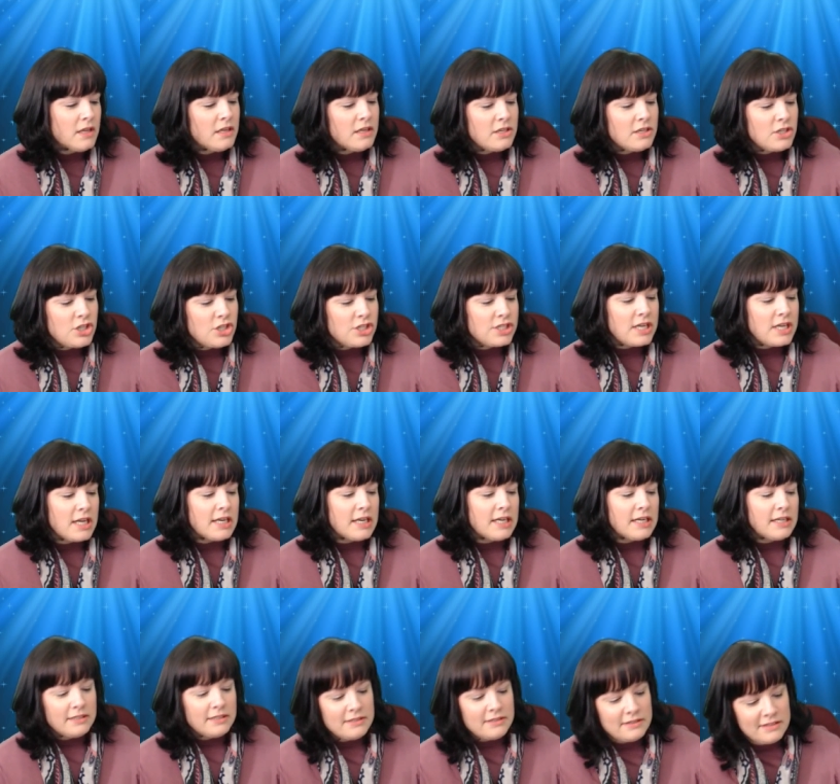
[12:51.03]
Just
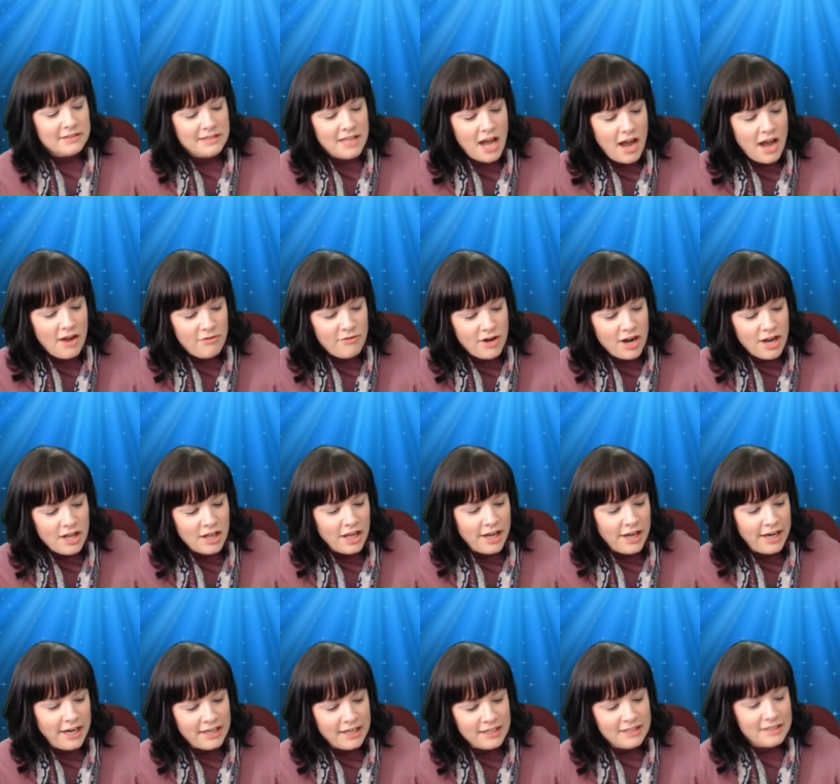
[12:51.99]
kidding, not
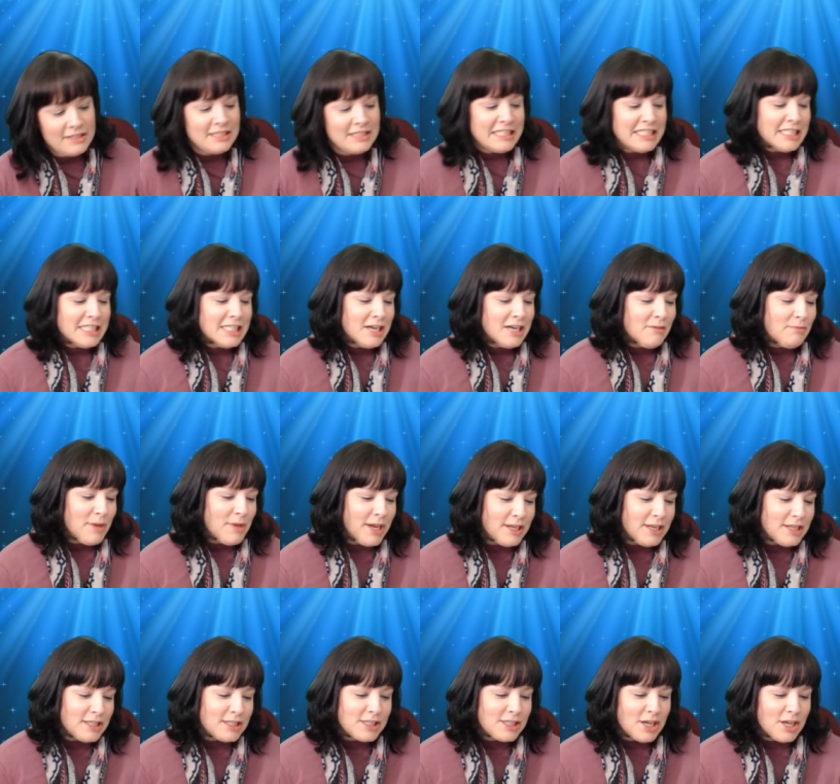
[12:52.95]
really.
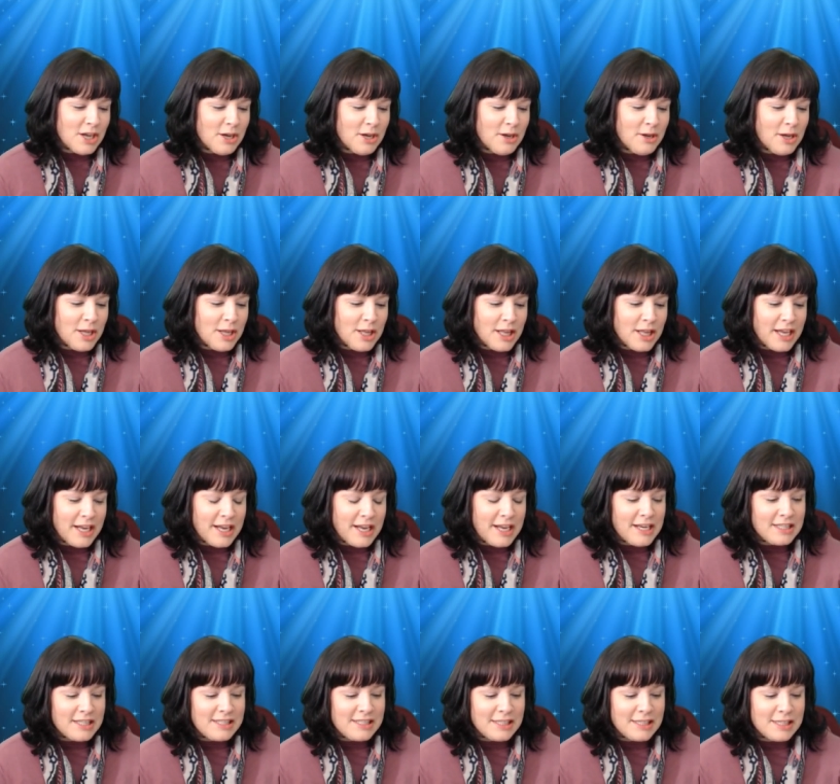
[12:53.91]
But
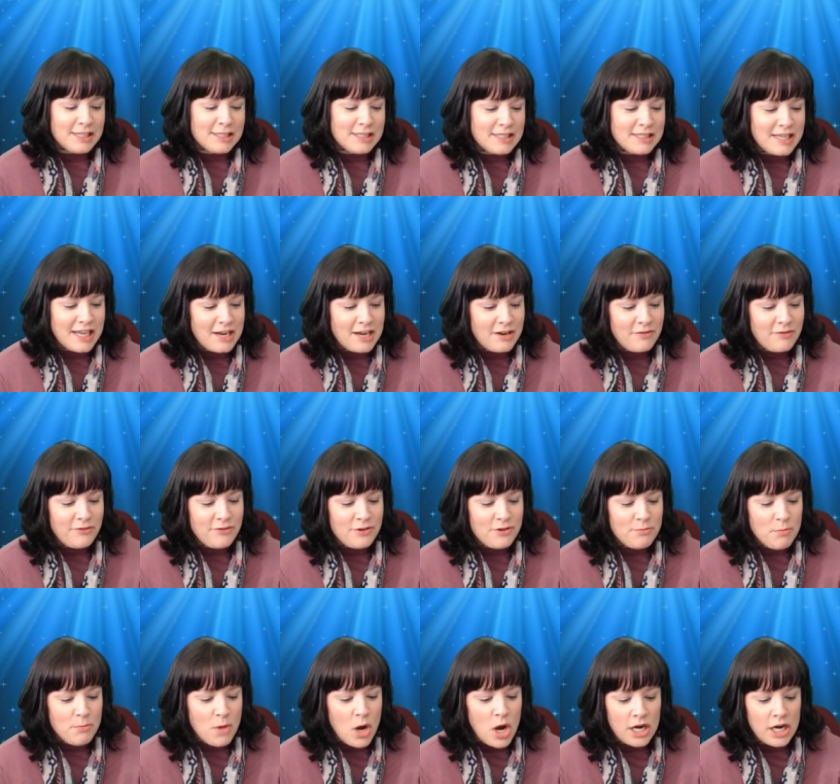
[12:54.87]
it says, like, for
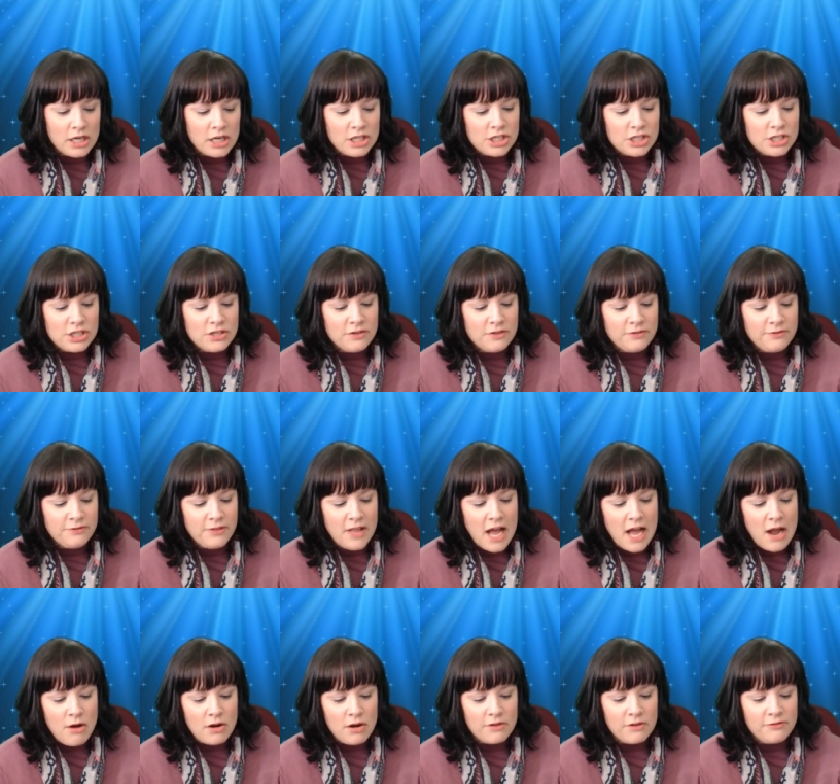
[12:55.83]
March, the
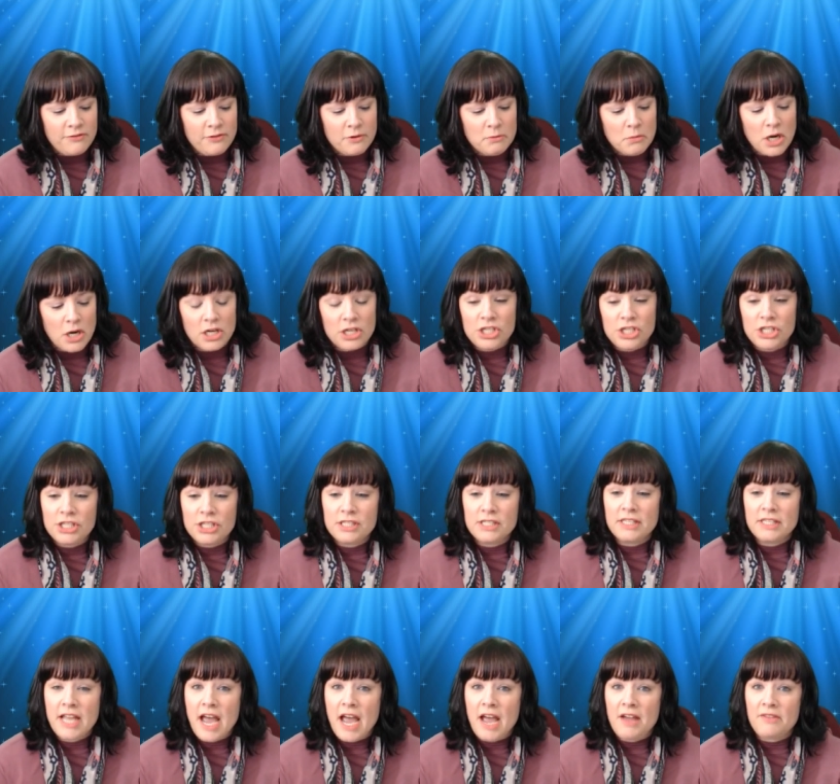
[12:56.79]
flower for March is a
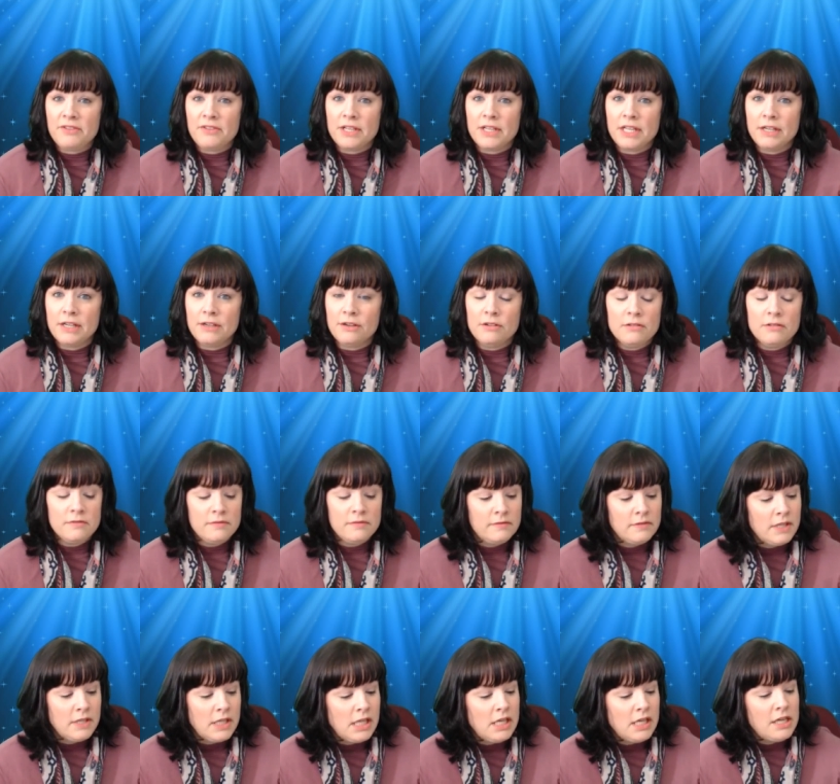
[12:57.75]
daffodil.
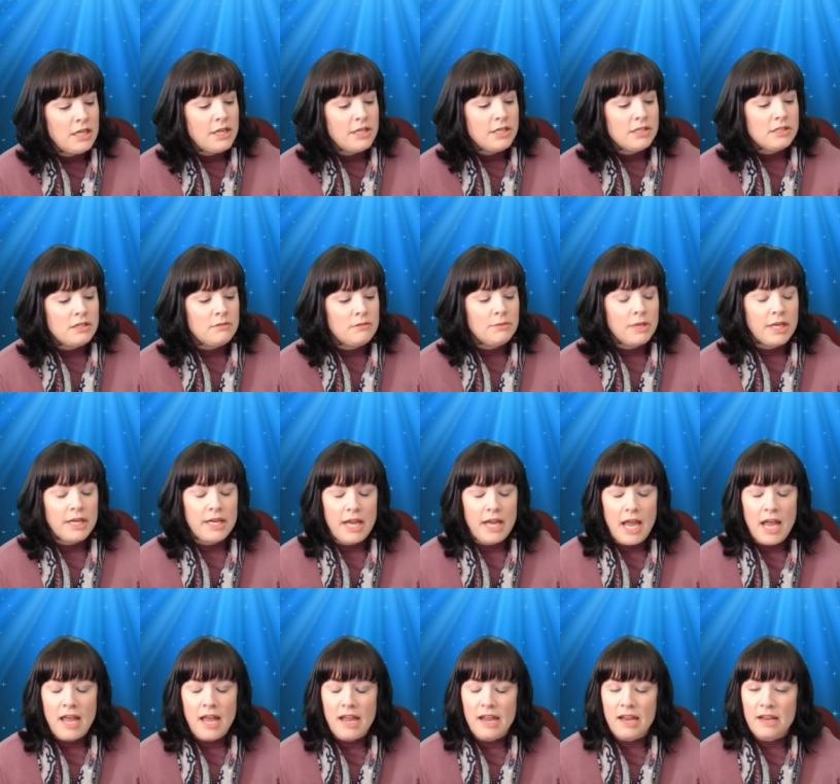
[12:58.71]
So I'm like,
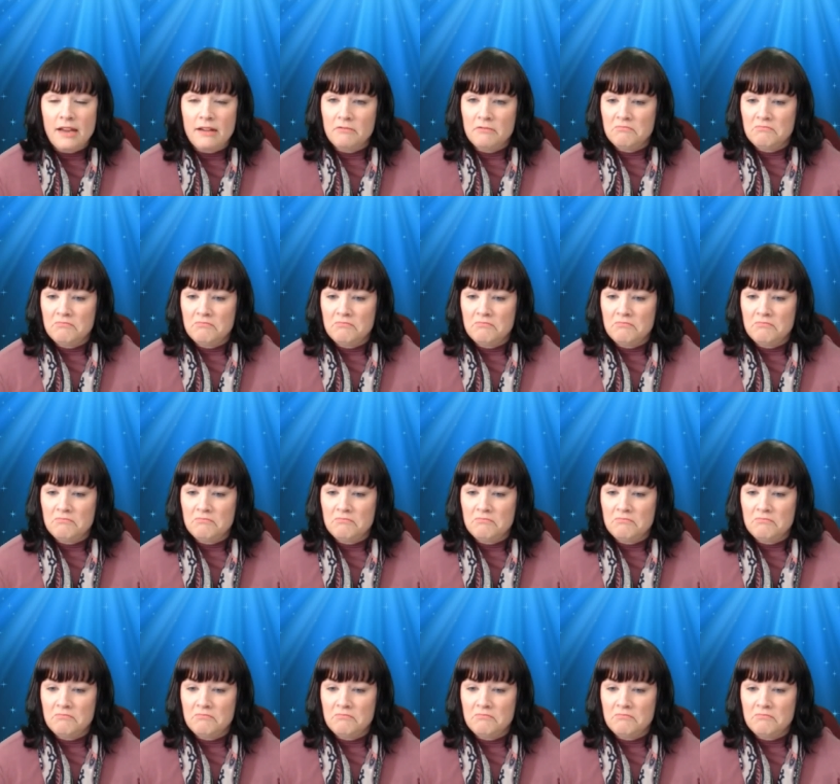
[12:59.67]
hey,